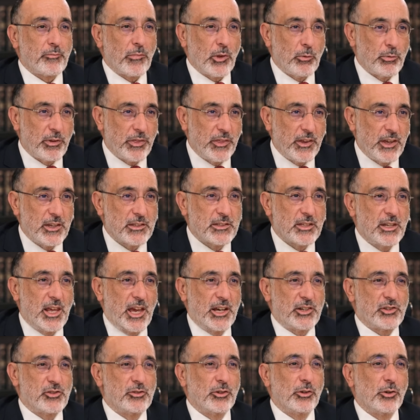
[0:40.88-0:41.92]
with the
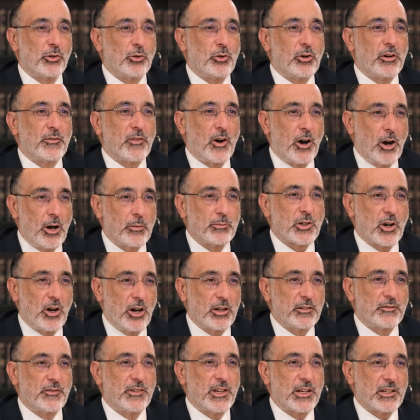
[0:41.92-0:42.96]
international law of armed
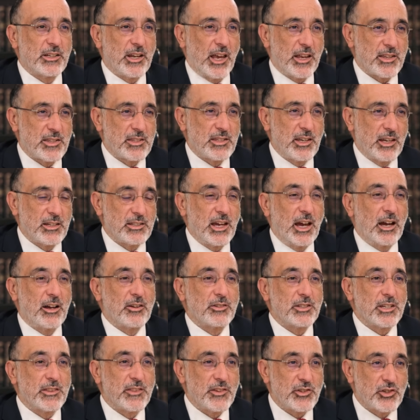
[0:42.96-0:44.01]
conflict as set
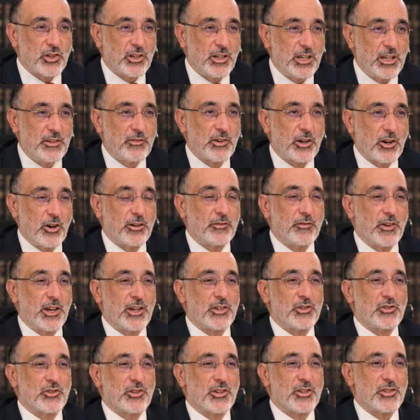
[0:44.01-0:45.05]
out in the Geneva
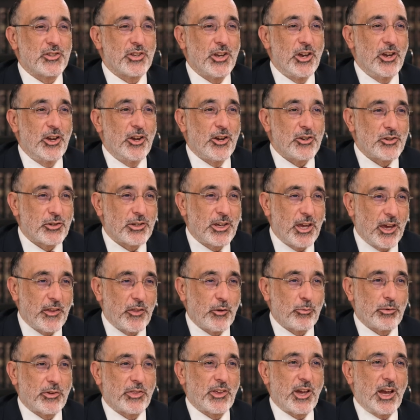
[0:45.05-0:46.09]
Conventions,
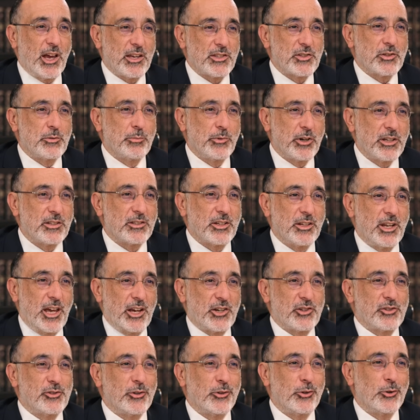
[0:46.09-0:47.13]
together with customary
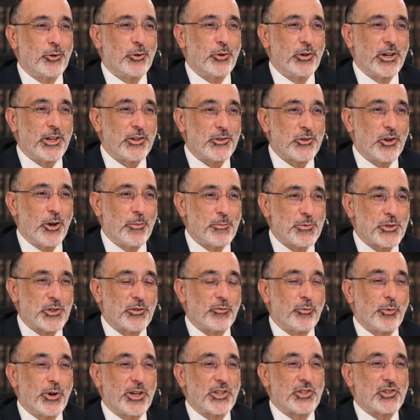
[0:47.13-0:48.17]
international law, in terms
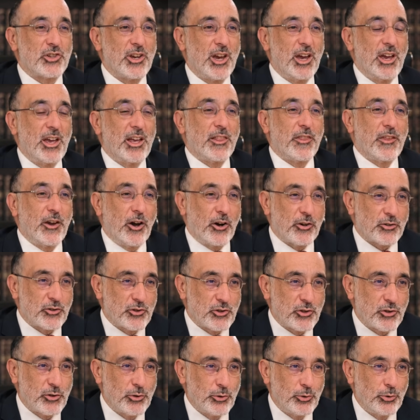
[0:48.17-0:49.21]
of which there are
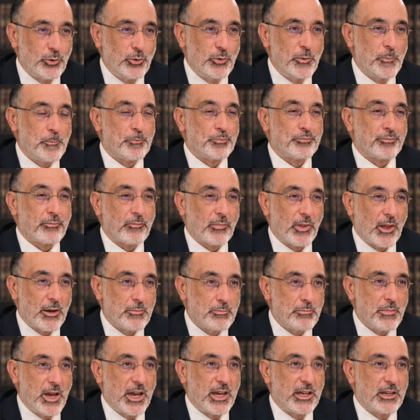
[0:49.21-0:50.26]
two
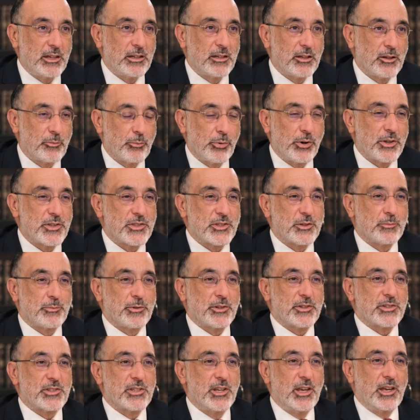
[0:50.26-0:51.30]
main
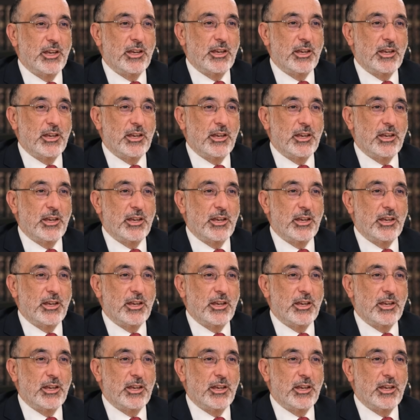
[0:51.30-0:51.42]
principles.